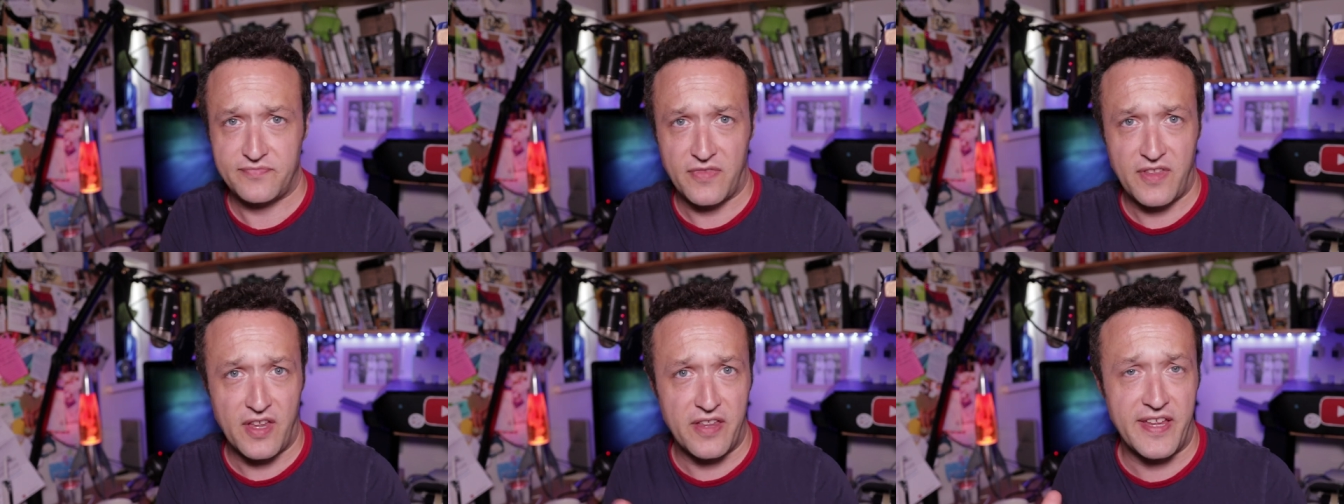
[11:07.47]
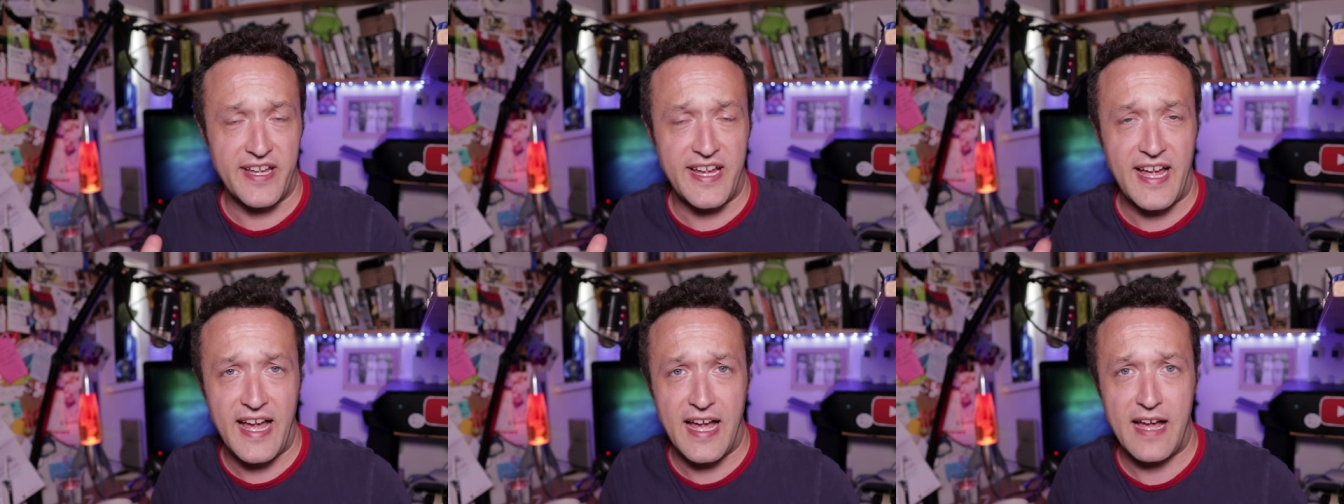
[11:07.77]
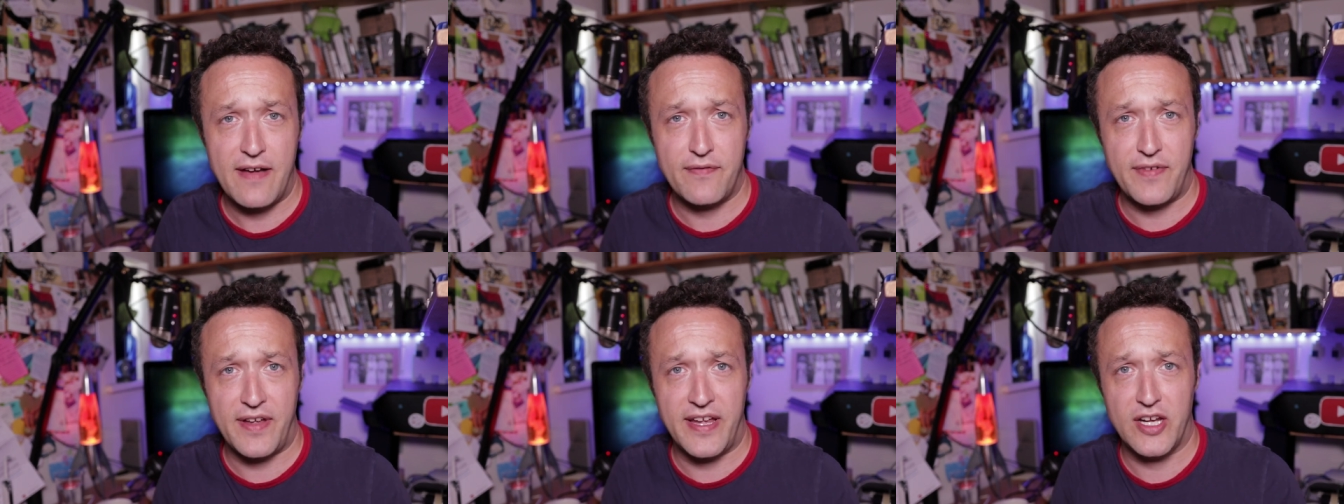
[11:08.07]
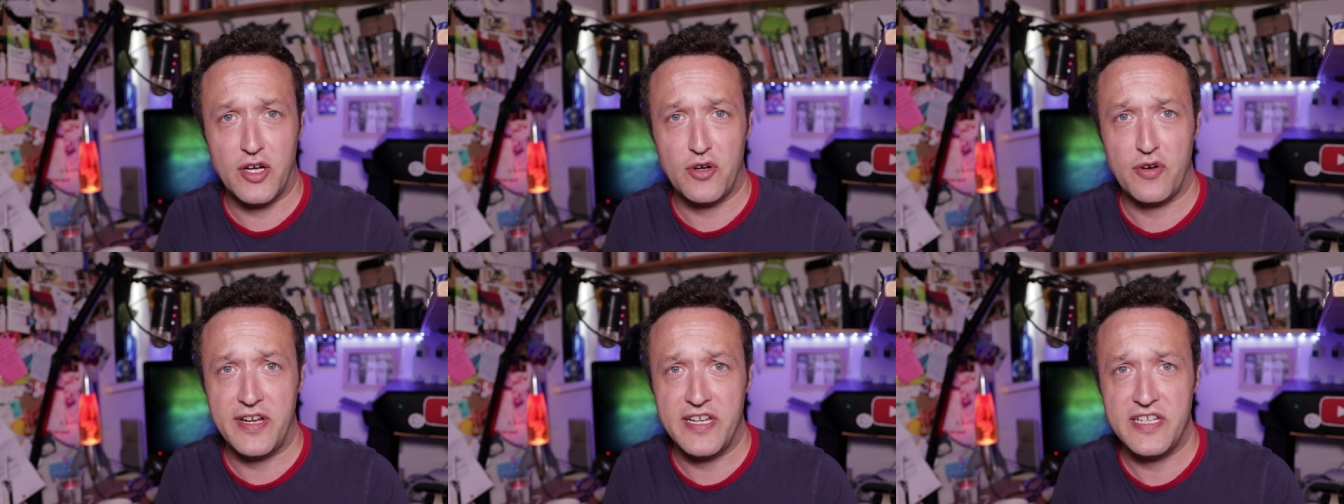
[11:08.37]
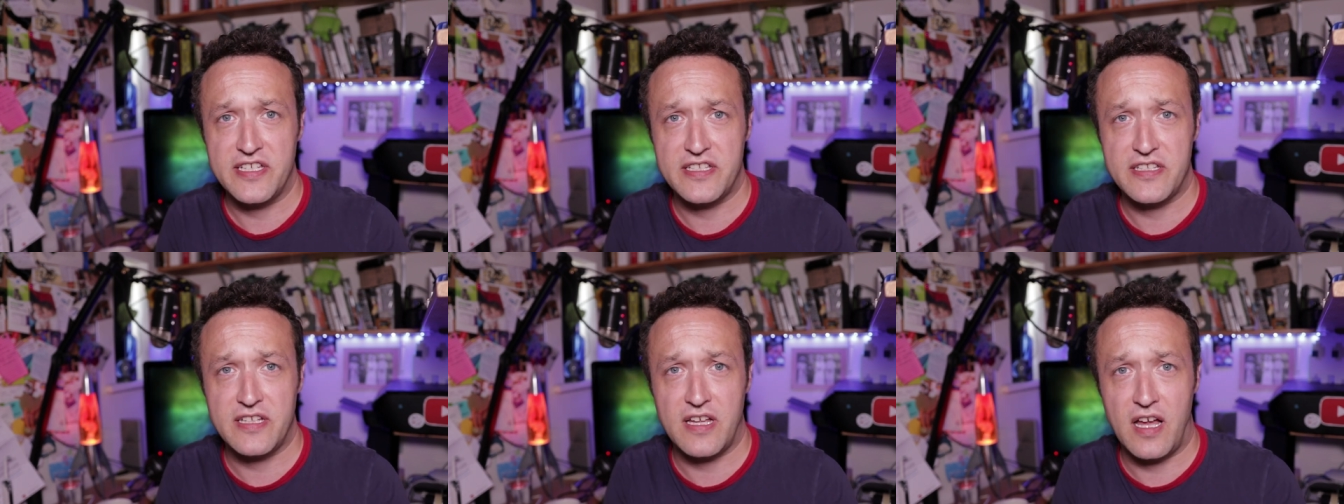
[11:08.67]
that they have
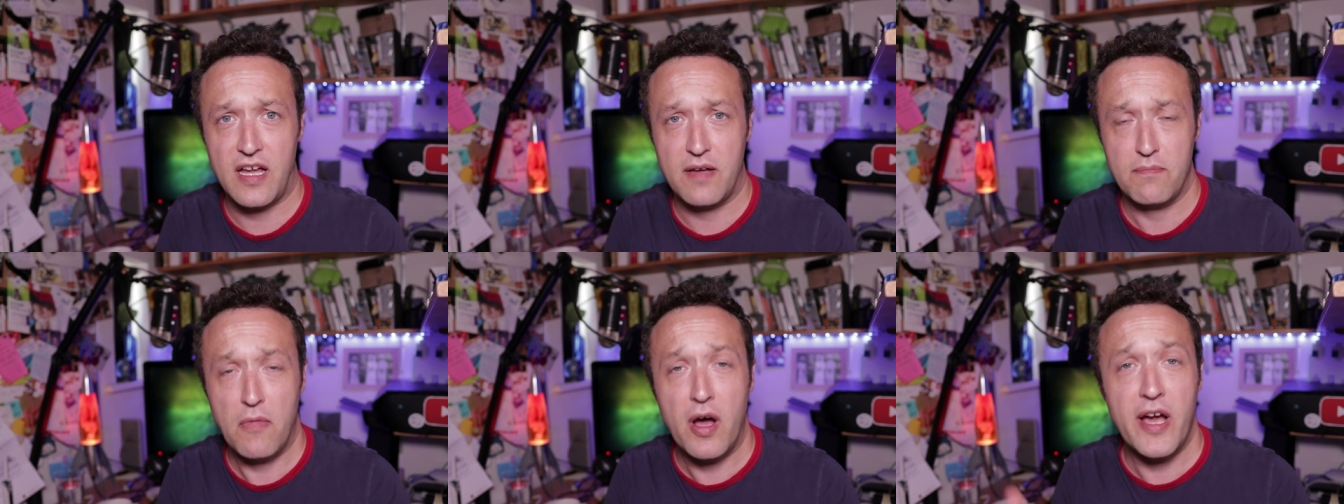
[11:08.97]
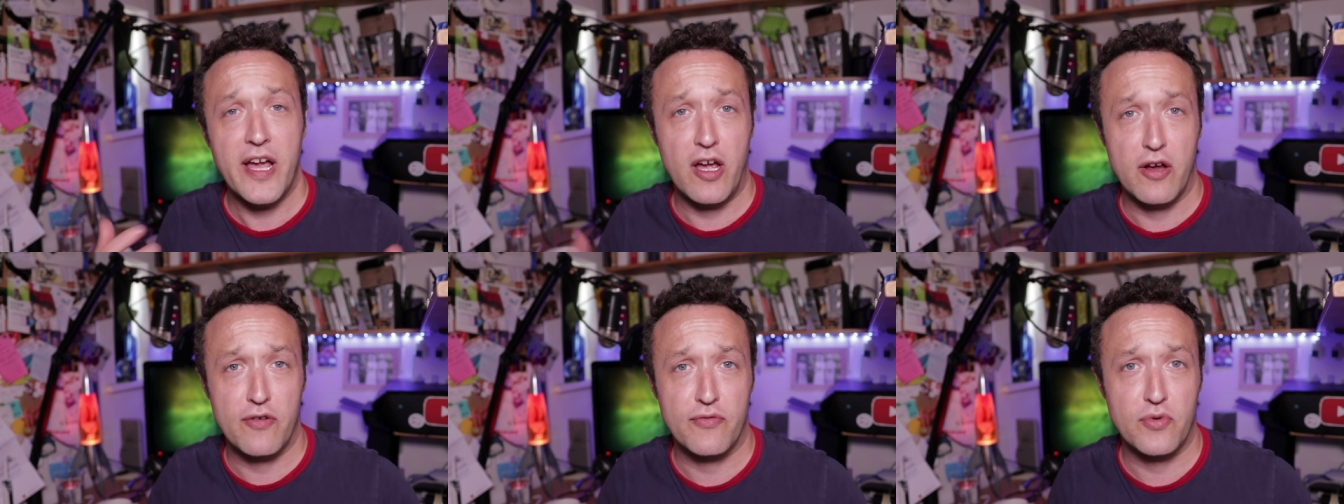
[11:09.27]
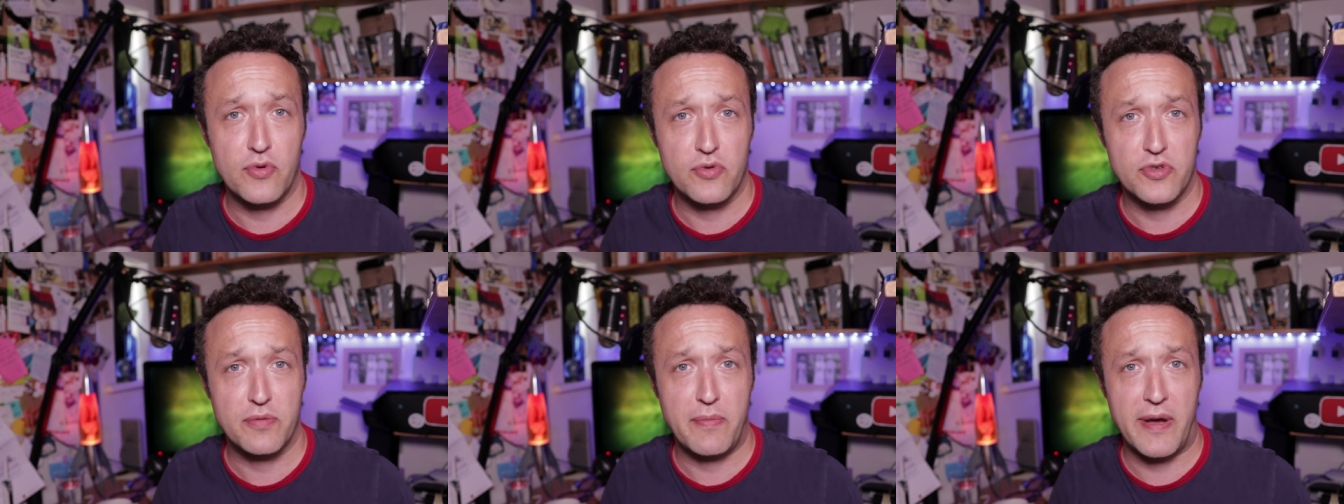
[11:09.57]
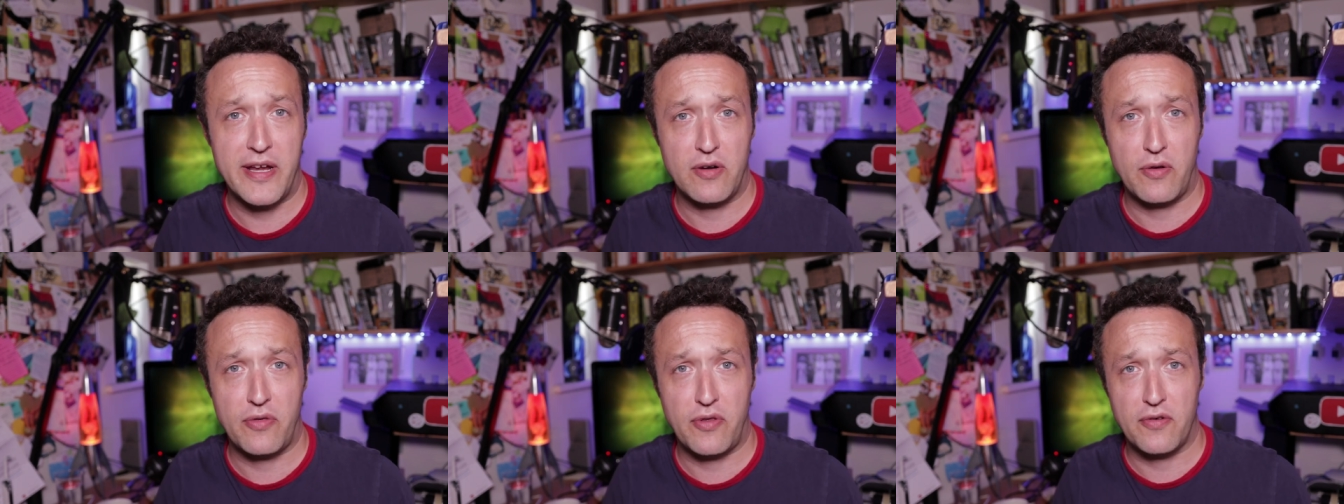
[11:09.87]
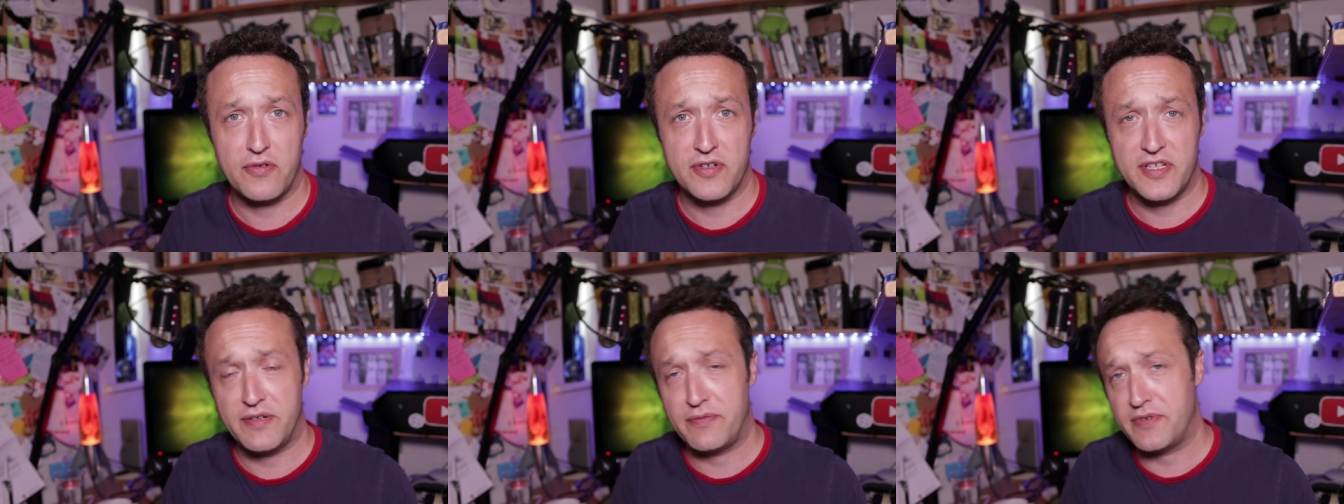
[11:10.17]
increased uh, my overall domain authority,